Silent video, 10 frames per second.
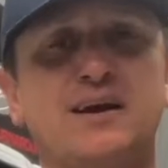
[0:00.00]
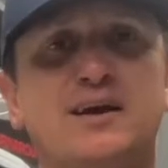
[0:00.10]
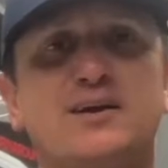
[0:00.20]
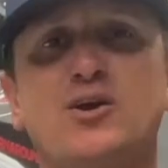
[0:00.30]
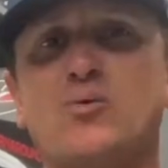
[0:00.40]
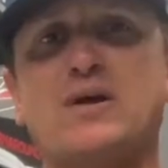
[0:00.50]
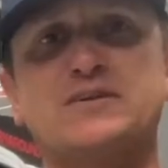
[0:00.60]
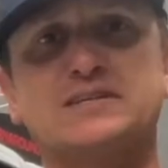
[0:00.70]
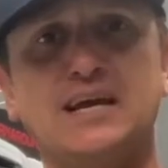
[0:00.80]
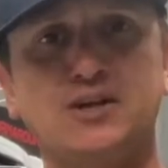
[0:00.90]
you don't
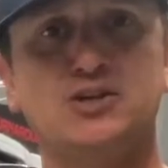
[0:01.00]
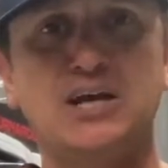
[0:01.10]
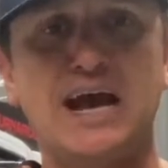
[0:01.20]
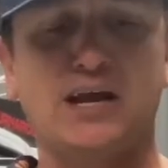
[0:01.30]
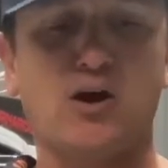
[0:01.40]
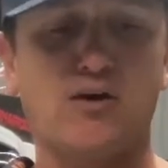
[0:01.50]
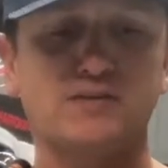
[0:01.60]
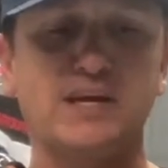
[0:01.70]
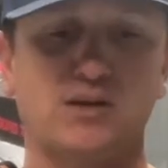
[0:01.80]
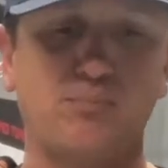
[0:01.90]
have to take your jacket off,
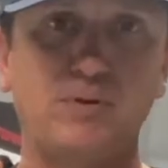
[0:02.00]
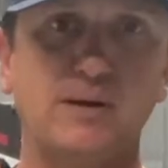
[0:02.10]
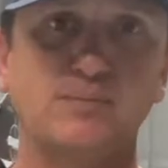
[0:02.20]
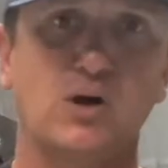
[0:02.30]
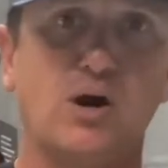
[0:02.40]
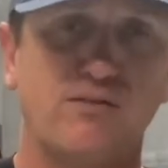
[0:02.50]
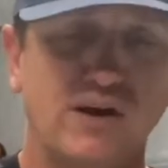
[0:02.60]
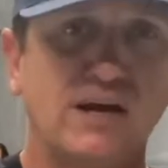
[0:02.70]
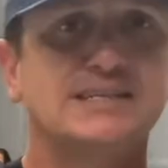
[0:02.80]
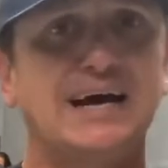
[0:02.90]
take your bibs off
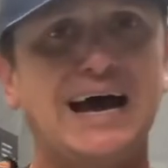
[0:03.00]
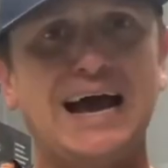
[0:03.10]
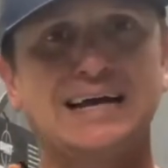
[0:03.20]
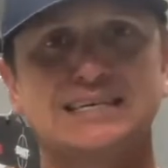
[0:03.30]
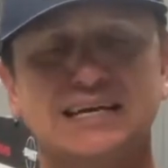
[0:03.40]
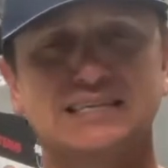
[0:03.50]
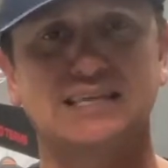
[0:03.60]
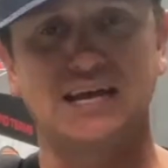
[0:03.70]
to access the